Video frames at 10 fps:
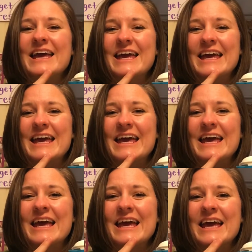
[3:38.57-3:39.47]

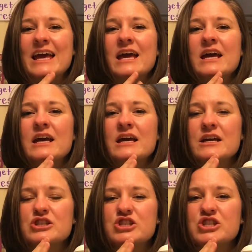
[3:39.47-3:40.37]
I,
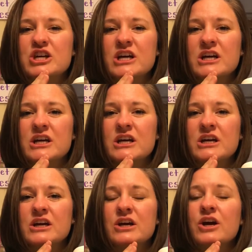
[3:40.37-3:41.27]
Ch,
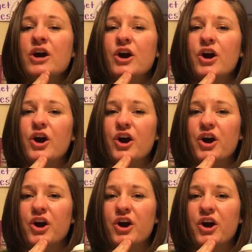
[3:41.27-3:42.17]

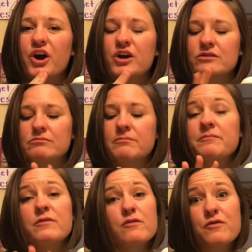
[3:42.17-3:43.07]
R.
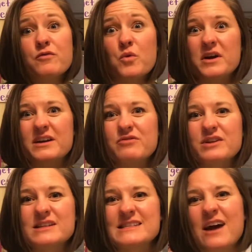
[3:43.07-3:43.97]
4
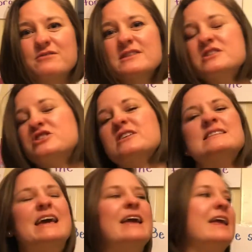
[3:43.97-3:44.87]
different sounds,
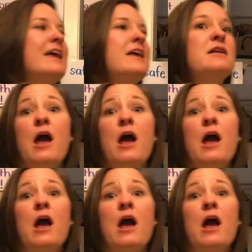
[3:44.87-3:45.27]
just like in